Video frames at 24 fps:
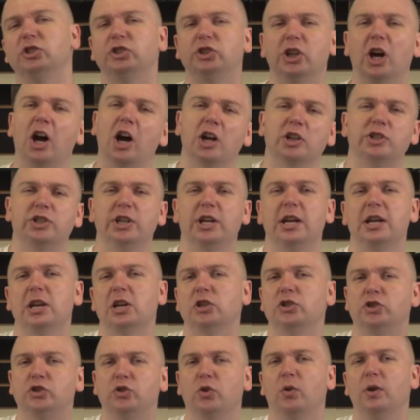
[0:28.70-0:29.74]
charging in
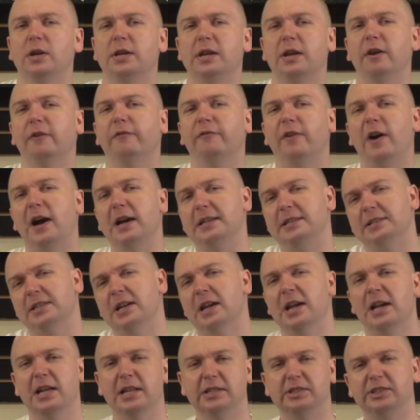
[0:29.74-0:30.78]
and joining a fight
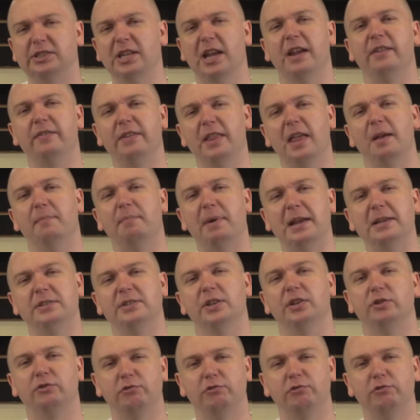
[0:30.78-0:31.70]
and saving their basic